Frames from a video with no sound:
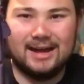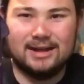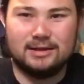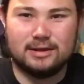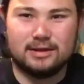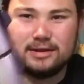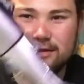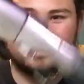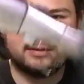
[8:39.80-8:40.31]
is
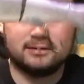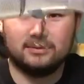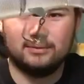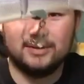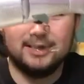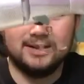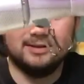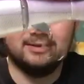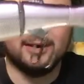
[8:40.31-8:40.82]
a
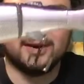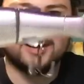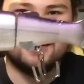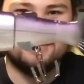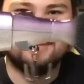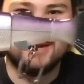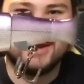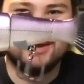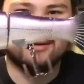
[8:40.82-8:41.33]
sweet
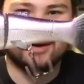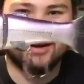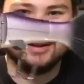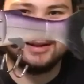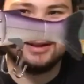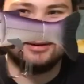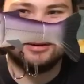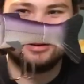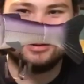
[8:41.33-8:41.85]
looking bait right
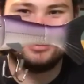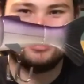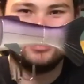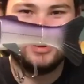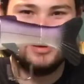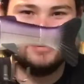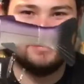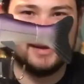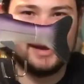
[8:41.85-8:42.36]
there.
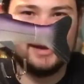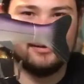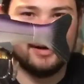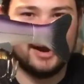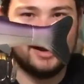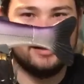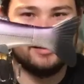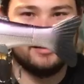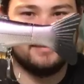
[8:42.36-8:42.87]
Sweet bait
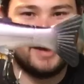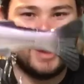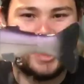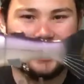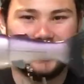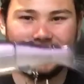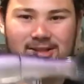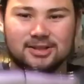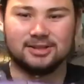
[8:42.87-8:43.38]
right out of the
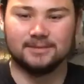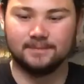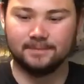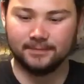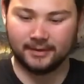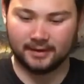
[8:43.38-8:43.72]
package.